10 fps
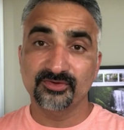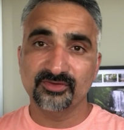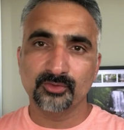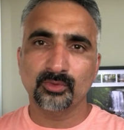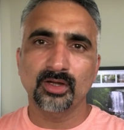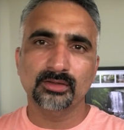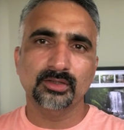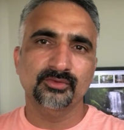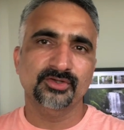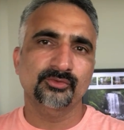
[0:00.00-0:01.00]
visa to all
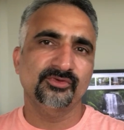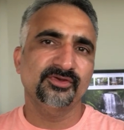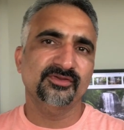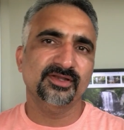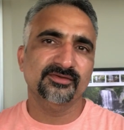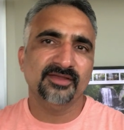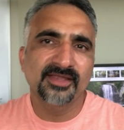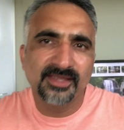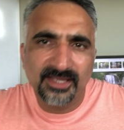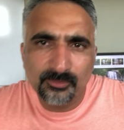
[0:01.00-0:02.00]
the way to citizens,
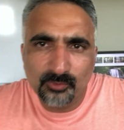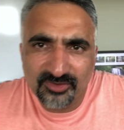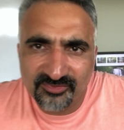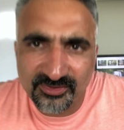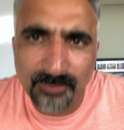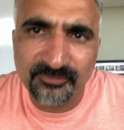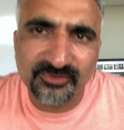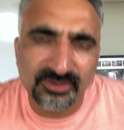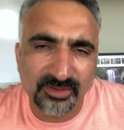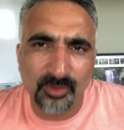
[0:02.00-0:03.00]
and what
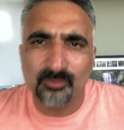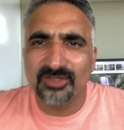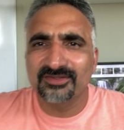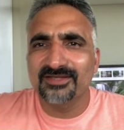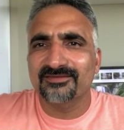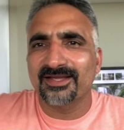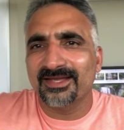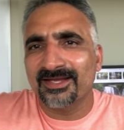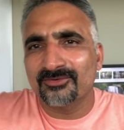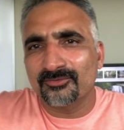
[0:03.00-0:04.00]
steps or what things I
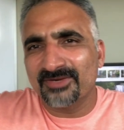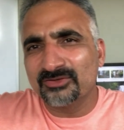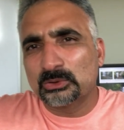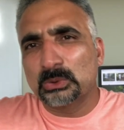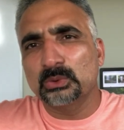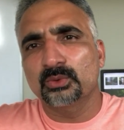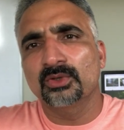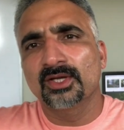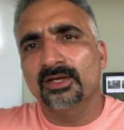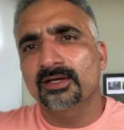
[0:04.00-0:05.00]
had went
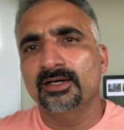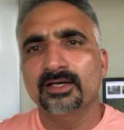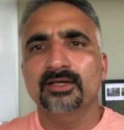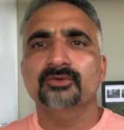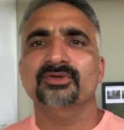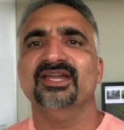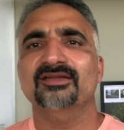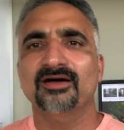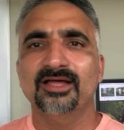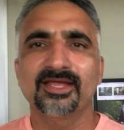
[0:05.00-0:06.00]
through to get
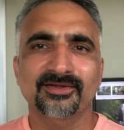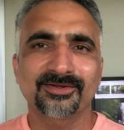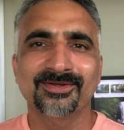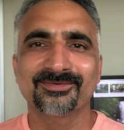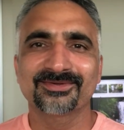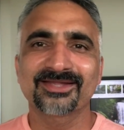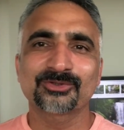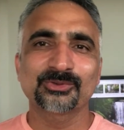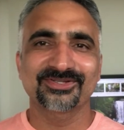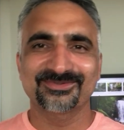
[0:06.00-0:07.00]

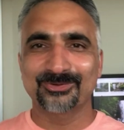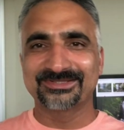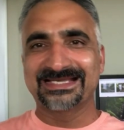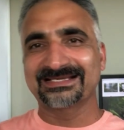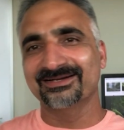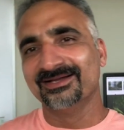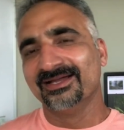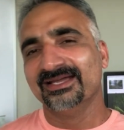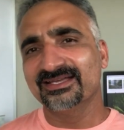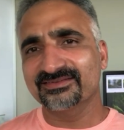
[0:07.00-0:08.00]
get through this whole thing.
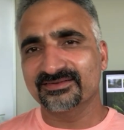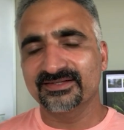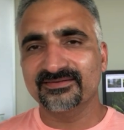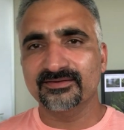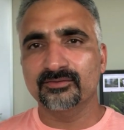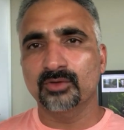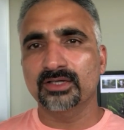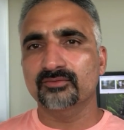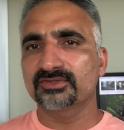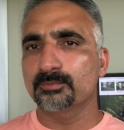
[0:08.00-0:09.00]
This is
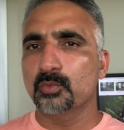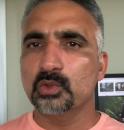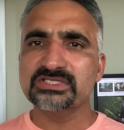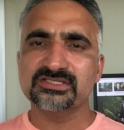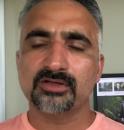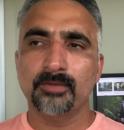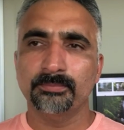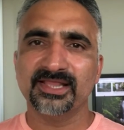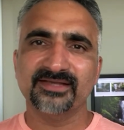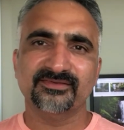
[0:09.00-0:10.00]
one of the most
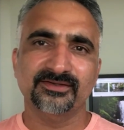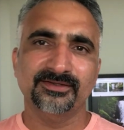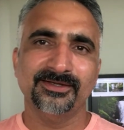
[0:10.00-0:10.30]
complex